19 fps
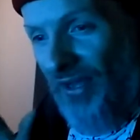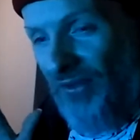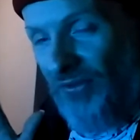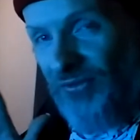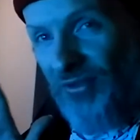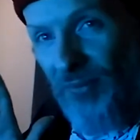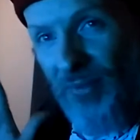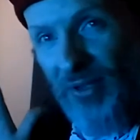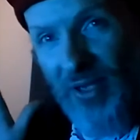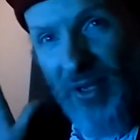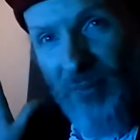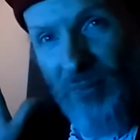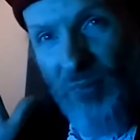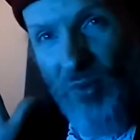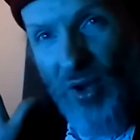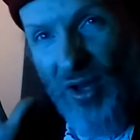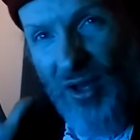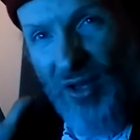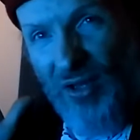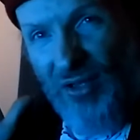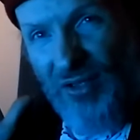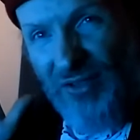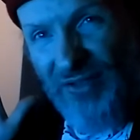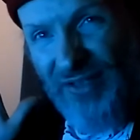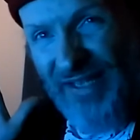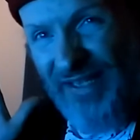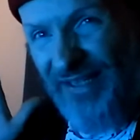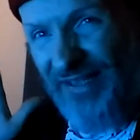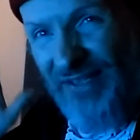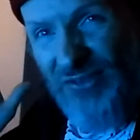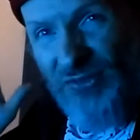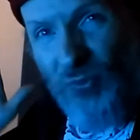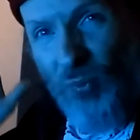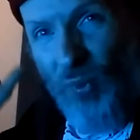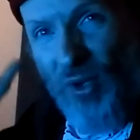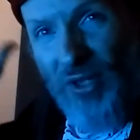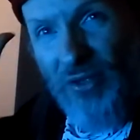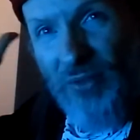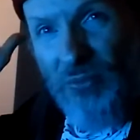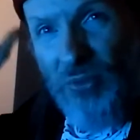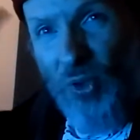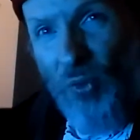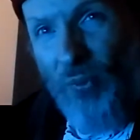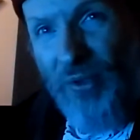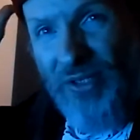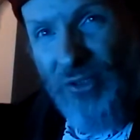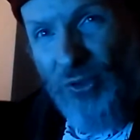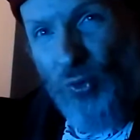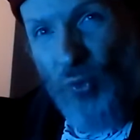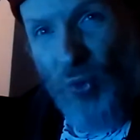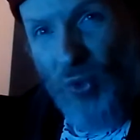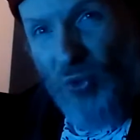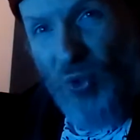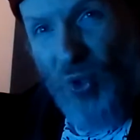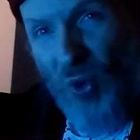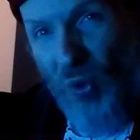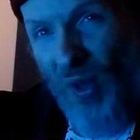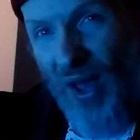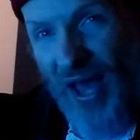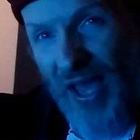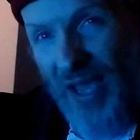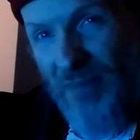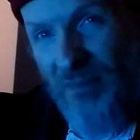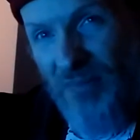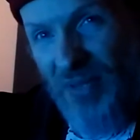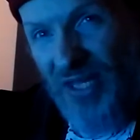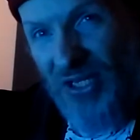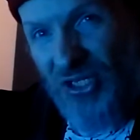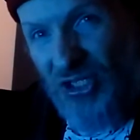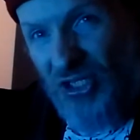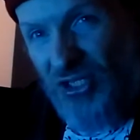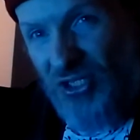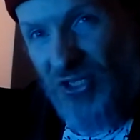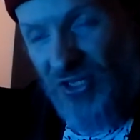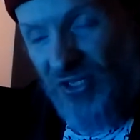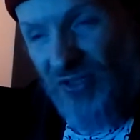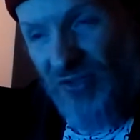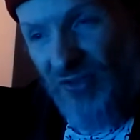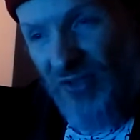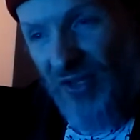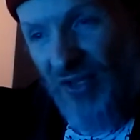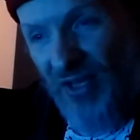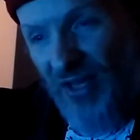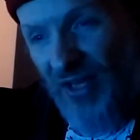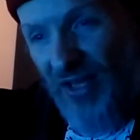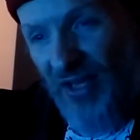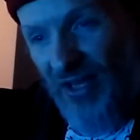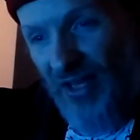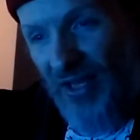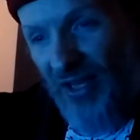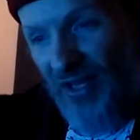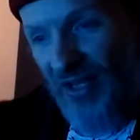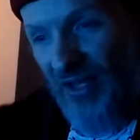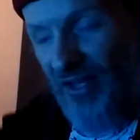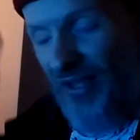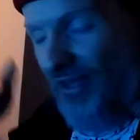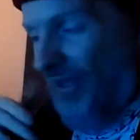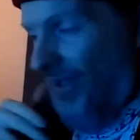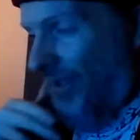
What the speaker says: Some of them, like at least one of them, going into a real high pitched octave,